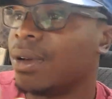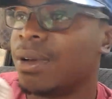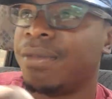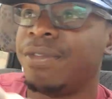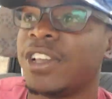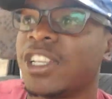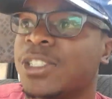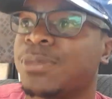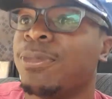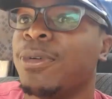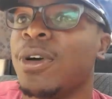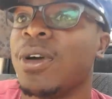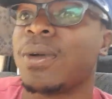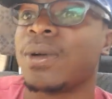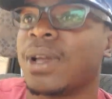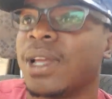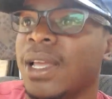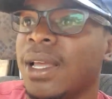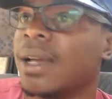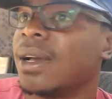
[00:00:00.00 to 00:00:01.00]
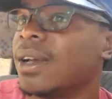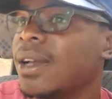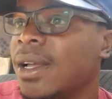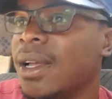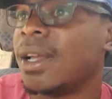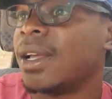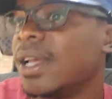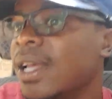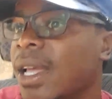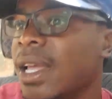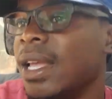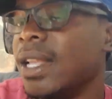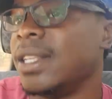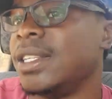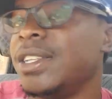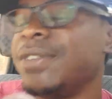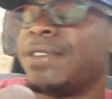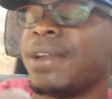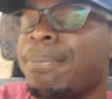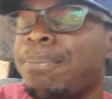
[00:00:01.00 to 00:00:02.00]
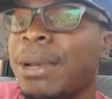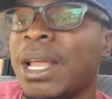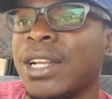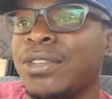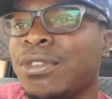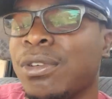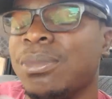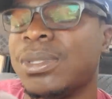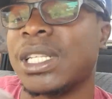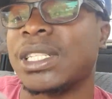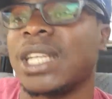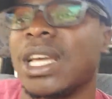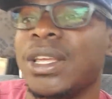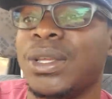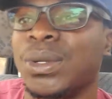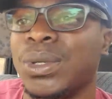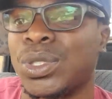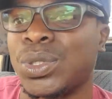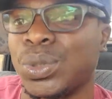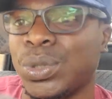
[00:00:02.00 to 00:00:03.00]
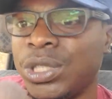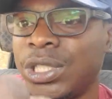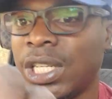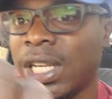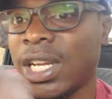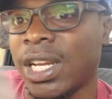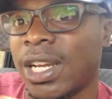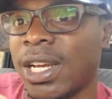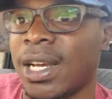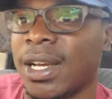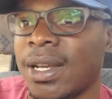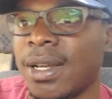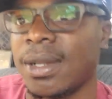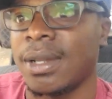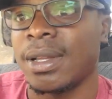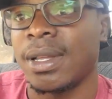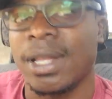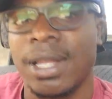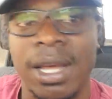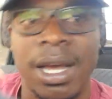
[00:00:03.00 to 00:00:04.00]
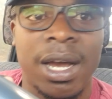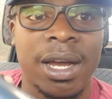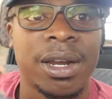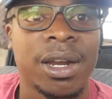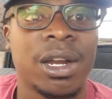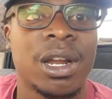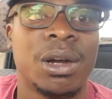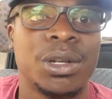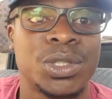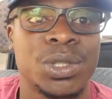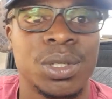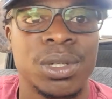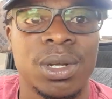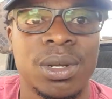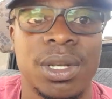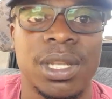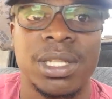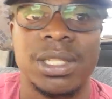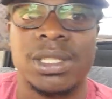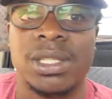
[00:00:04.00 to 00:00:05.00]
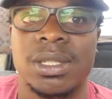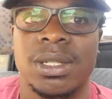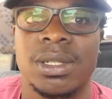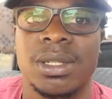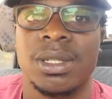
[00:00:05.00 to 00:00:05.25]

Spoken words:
Facebook, and different platforms that I use to share agricultural knowledge.